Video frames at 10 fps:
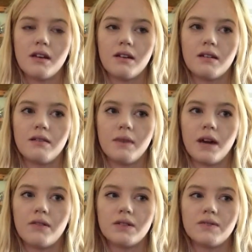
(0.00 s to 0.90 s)

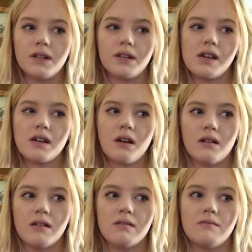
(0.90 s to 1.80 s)
I was very
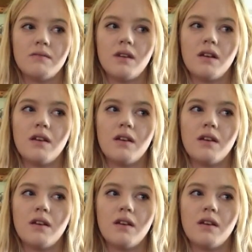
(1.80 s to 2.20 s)
calm,